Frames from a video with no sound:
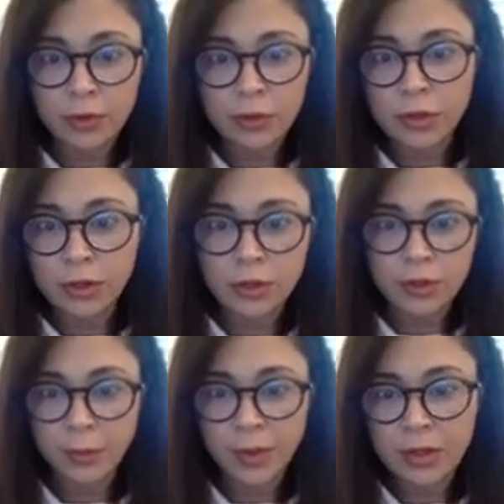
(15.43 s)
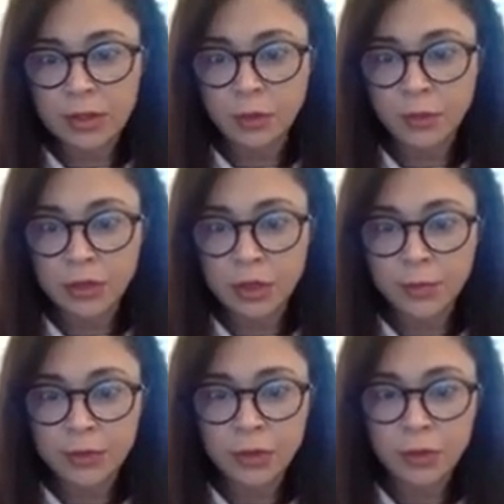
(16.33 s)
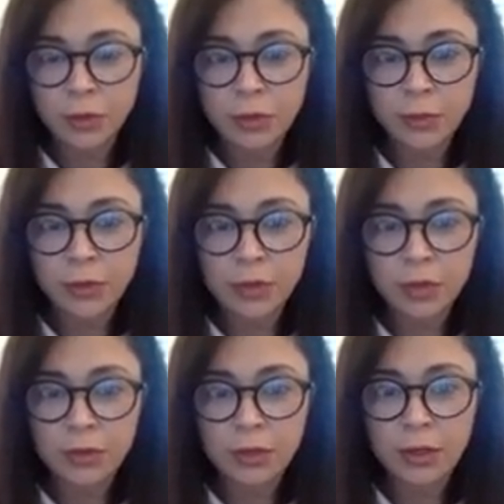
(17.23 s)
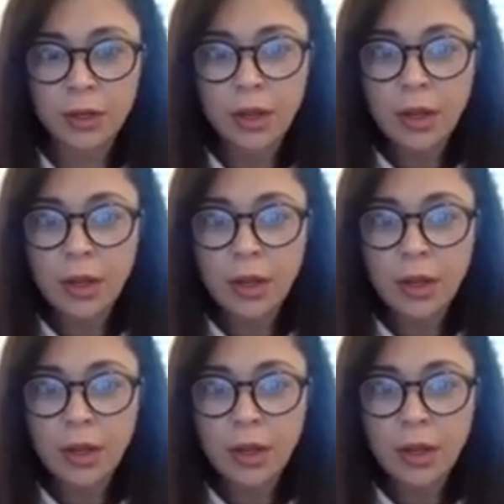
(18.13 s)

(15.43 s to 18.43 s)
instructions based on which option you're going to be choosing.